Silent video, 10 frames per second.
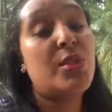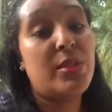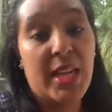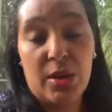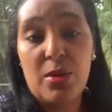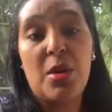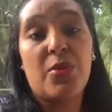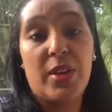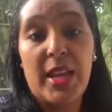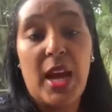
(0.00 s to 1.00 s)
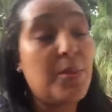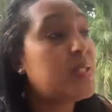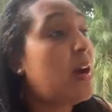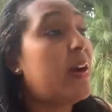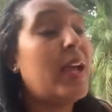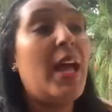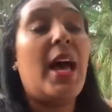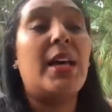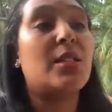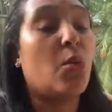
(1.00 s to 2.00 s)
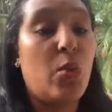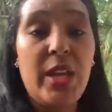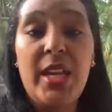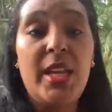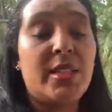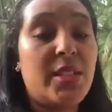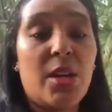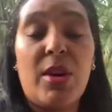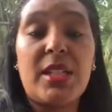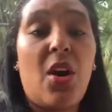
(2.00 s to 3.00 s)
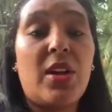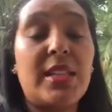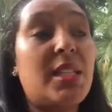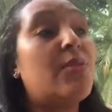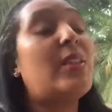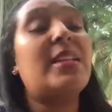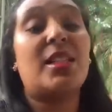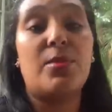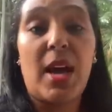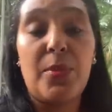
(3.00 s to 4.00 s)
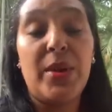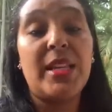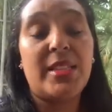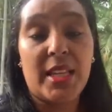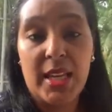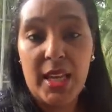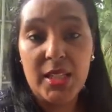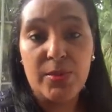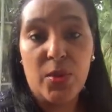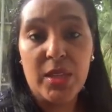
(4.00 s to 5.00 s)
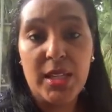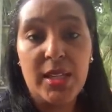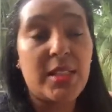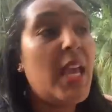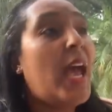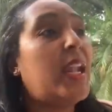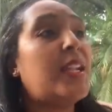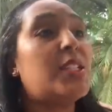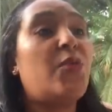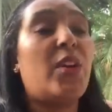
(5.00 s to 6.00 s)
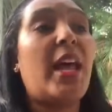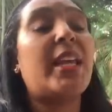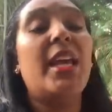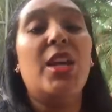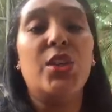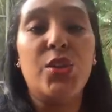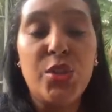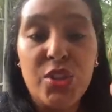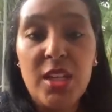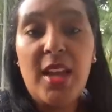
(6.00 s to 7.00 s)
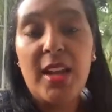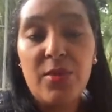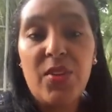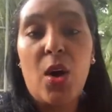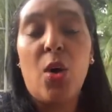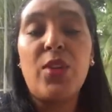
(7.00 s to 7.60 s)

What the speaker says: you dead wrong for that. I'm sorry. weed, cigarettes, all that stuff, that's just my opinion. Secondhand smoke kills. And I just feel like you should not involve